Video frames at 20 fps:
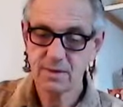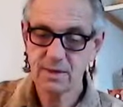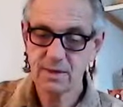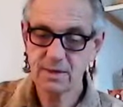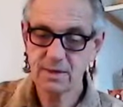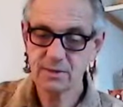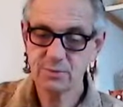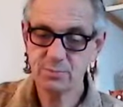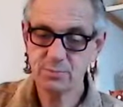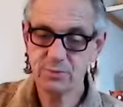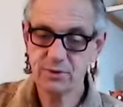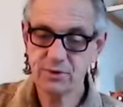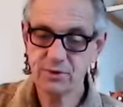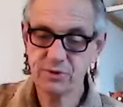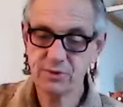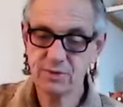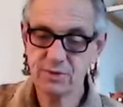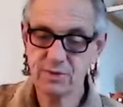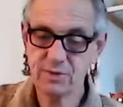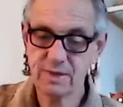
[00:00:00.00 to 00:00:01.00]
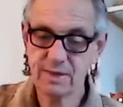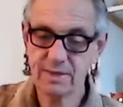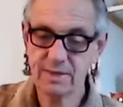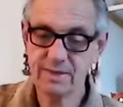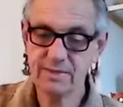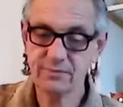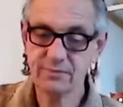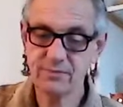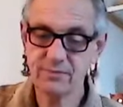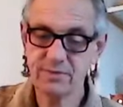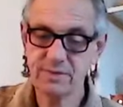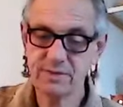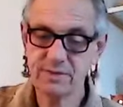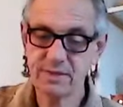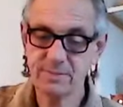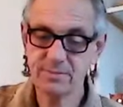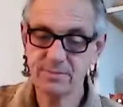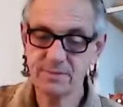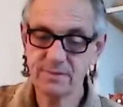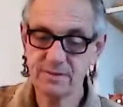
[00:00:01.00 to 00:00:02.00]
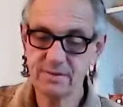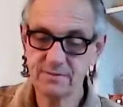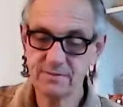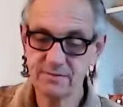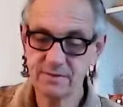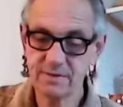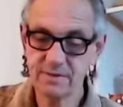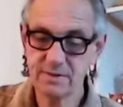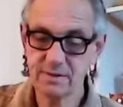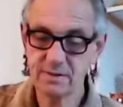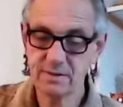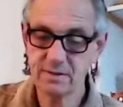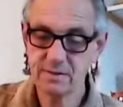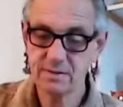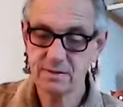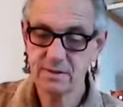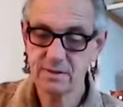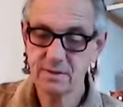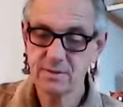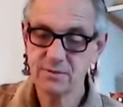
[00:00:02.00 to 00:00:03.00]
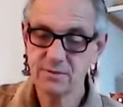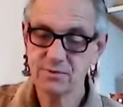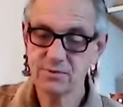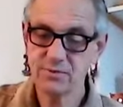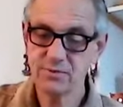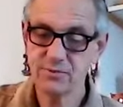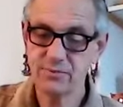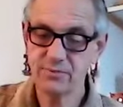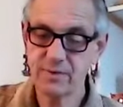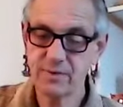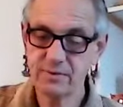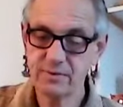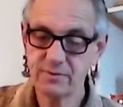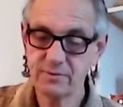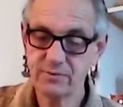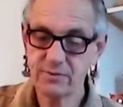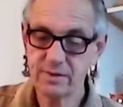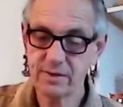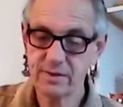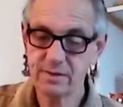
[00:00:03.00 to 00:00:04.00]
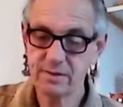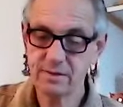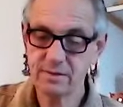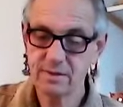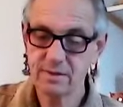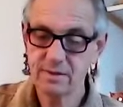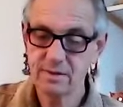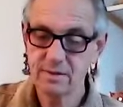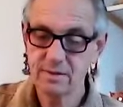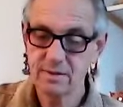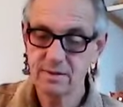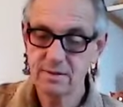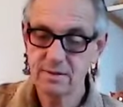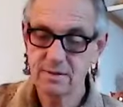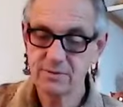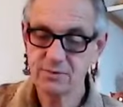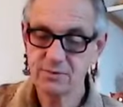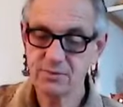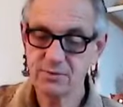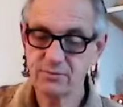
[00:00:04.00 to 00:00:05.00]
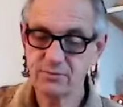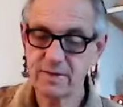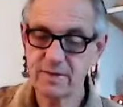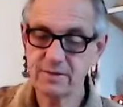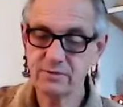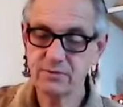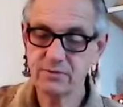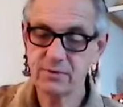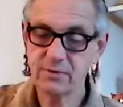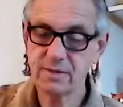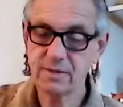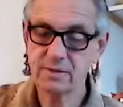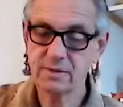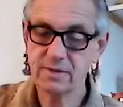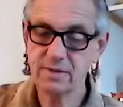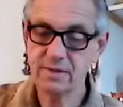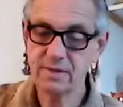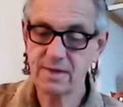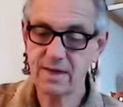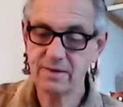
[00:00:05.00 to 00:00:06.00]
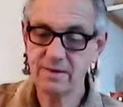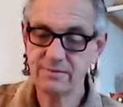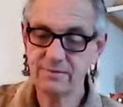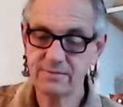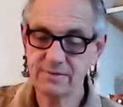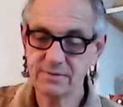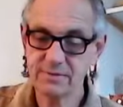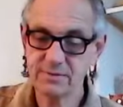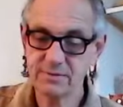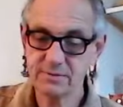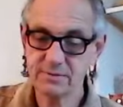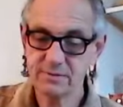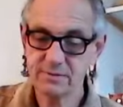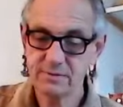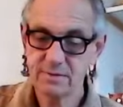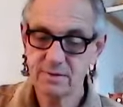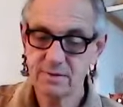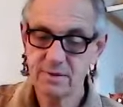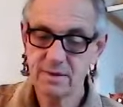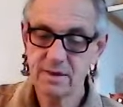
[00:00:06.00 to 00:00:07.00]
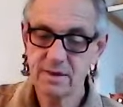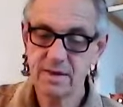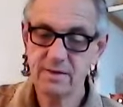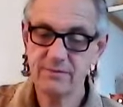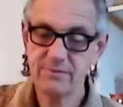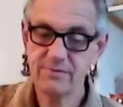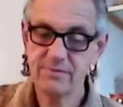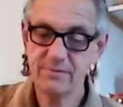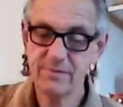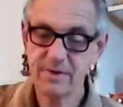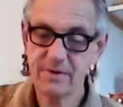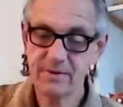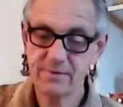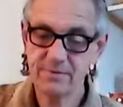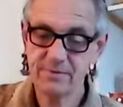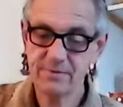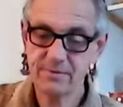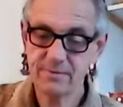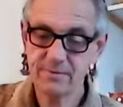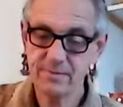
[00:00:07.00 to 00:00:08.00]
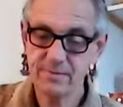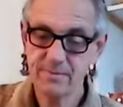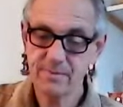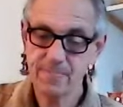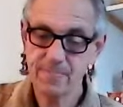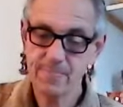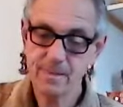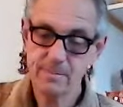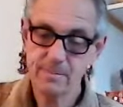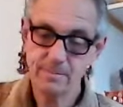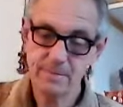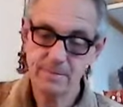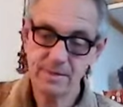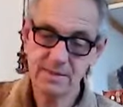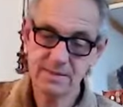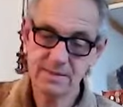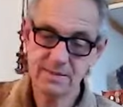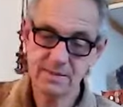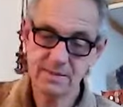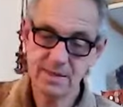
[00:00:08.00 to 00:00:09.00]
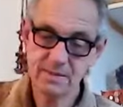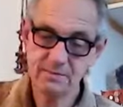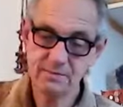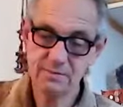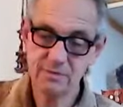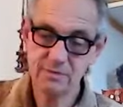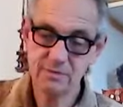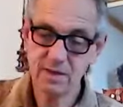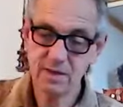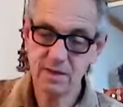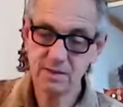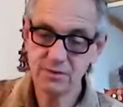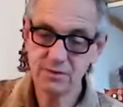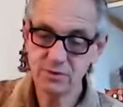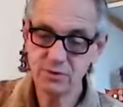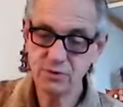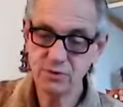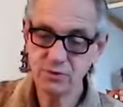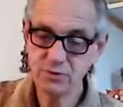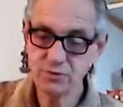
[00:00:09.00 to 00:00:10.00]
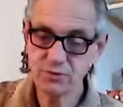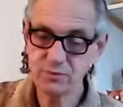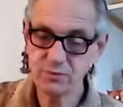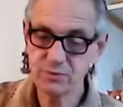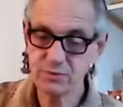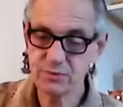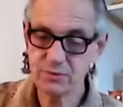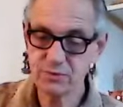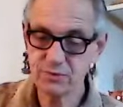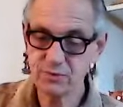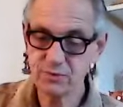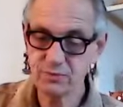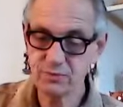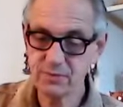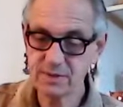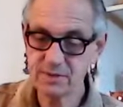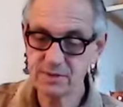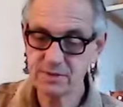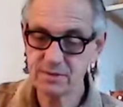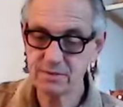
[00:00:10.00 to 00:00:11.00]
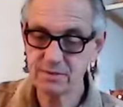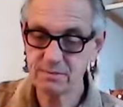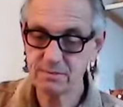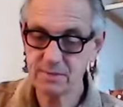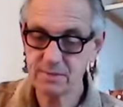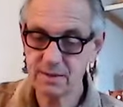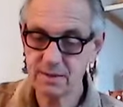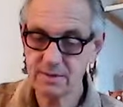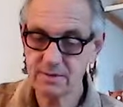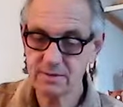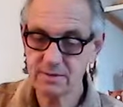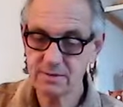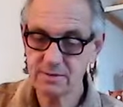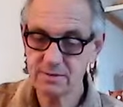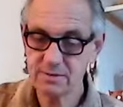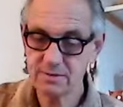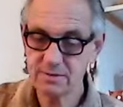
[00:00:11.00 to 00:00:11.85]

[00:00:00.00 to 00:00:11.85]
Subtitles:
Expressions like receptivity, surrendering, surrendering the effort, and faith may sound unusual to the Western mind,